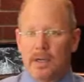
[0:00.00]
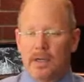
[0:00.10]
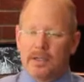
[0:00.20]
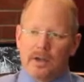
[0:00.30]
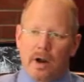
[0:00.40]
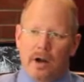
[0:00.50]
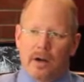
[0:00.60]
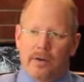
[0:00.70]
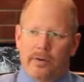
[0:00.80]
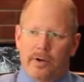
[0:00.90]
Because there are
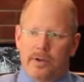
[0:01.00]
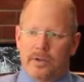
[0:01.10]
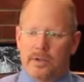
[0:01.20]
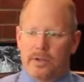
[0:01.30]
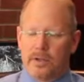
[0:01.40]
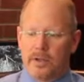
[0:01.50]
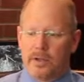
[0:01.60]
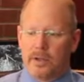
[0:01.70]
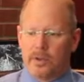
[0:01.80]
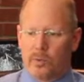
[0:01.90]
other issues
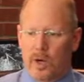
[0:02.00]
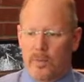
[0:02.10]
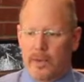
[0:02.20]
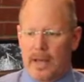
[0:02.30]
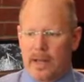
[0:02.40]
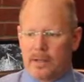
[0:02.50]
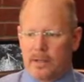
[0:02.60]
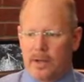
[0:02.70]
that you run up against,